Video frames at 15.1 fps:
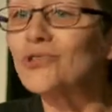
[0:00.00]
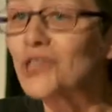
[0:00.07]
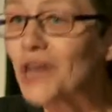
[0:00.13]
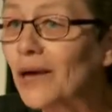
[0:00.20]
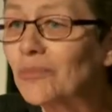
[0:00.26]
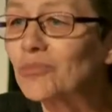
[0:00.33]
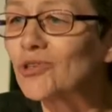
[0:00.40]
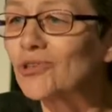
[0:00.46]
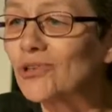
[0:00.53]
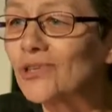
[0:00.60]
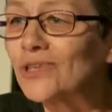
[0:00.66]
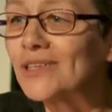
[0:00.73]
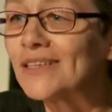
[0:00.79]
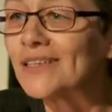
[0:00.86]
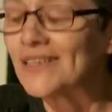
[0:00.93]

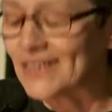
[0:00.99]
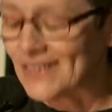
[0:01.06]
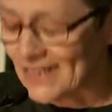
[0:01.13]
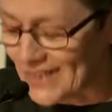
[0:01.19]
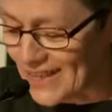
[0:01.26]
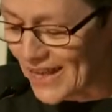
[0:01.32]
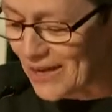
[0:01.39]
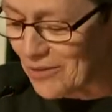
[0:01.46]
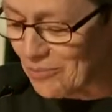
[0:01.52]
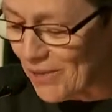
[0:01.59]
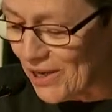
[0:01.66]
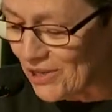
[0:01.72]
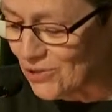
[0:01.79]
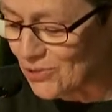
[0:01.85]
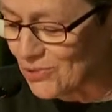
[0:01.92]
chapter in that
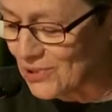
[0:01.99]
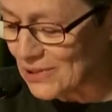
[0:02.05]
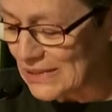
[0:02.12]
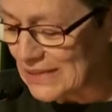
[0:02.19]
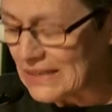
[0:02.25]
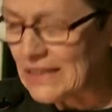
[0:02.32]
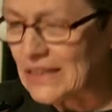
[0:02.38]
manual.